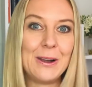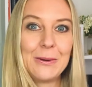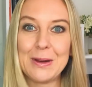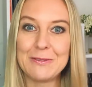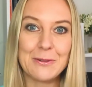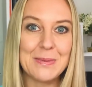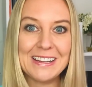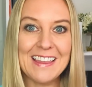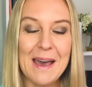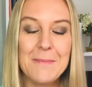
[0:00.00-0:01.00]
we've all
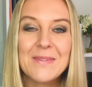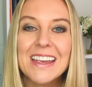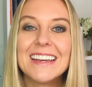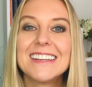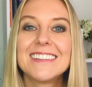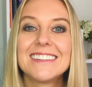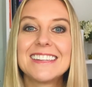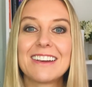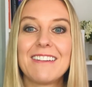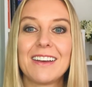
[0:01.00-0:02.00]
been there. So
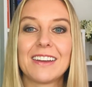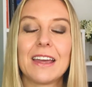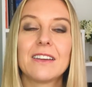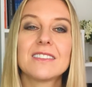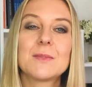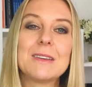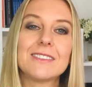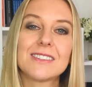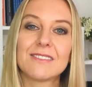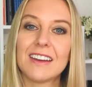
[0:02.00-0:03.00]
stick around. I'm going to be
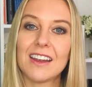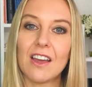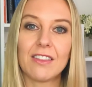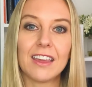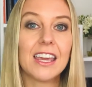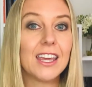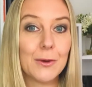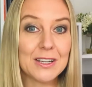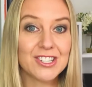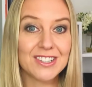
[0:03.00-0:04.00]
answering the key
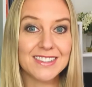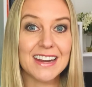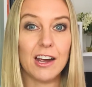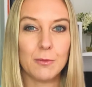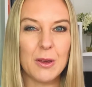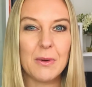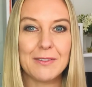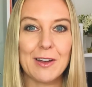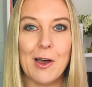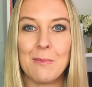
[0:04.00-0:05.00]
questions to help you
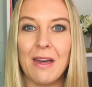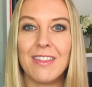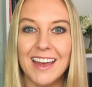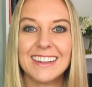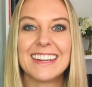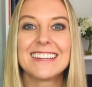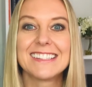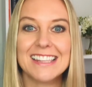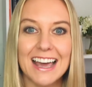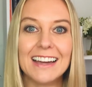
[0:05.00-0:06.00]
overcome that
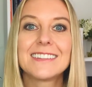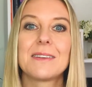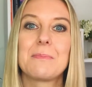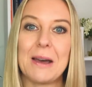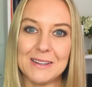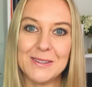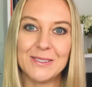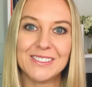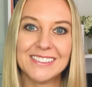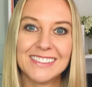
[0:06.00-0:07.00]
exact battle.